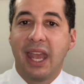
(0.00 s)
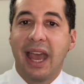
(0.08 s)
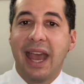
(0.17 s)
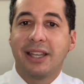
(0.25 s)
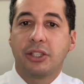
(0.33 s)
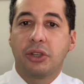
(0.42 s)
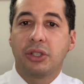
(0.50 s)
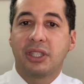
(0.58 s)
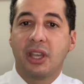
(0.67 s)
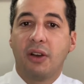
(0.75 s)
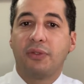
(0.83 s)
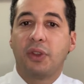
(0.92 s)
Ask
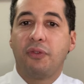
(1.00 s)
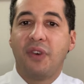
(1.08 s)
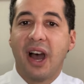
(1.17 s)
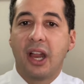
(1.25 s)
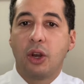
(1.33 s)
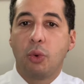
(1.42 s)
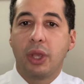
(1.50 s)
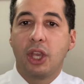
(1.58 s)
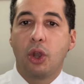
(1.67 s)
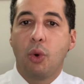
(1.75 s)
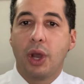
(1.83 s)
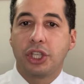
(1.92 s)
yourself the following
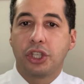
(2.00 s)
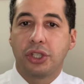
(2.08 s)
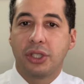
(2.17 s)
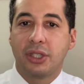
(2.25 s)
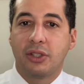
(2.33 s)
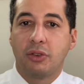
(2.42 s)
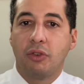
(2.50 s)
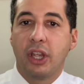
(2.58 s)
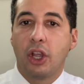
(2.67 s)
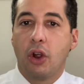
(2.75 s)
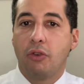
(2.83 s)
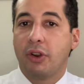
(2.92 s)
questions in
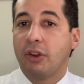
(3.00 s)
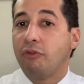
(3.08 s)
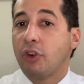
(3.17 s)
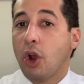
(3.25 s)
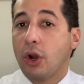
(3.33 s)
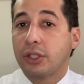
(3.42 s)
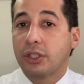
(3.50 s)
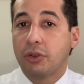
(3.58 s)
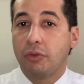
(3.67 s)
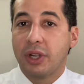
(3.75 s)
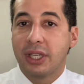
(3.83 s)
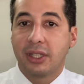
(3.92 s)
regards
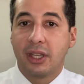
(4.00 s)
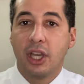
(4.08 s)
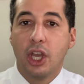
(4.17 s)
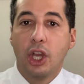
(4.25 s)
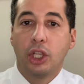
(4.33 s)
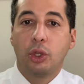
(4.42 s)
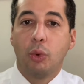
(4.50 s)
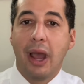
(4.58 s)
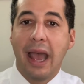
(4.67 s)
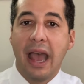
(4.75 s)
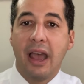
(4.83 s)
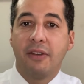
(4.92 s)
to risk. Do I
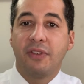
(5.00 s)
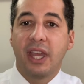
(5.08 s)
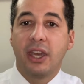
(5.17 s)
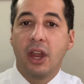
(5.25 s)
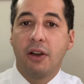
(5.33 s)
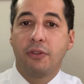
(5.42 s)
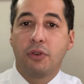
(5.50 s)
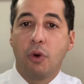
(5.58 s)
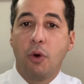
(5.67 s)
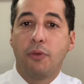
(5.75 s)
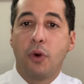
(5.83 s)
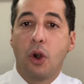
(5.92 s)
have enough
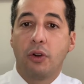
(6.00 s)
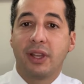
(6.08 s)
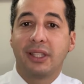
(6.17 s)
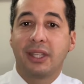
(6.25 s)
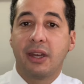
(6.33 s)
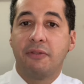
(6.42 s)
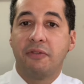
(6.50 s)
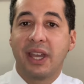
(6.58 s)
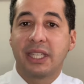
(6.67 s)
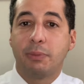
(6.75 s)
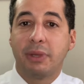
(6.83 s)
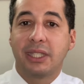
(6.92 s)
growth-oriented
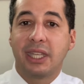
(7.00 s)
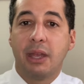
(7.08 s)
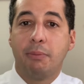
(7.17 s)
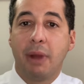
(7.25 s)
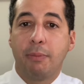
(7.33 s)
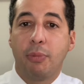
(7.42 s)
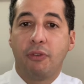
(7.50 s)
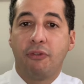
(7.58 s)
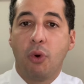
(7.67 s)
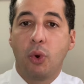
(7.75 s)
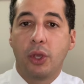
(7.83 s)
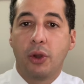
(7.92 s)
investments in my
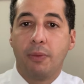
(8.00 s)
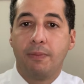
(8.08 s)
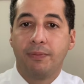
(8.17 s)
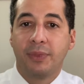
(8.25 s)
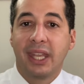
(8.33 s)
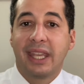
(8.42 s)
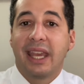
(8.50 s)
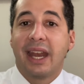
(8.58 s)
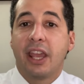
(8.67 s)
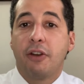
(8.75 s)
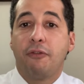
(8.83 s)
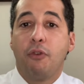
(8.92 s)
portfolio? Can
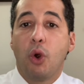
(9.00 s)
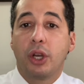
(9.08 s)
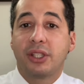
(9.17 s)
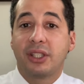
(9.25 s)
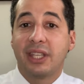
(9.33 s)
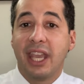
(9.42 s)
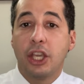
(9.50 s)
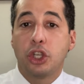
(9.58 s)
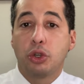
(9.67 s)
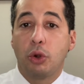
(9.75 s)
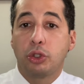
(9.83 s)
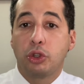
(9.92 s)
I afford to take
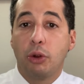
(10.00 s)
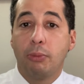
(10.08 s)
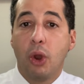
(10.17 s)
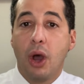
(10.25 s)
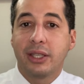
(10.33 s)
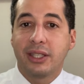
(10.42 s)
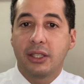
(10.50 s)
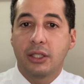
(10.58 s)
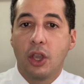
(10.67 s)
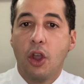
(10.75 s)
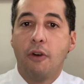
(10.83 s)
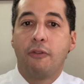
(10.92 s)
short-term losses
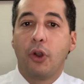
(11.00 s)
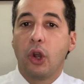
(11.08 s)
for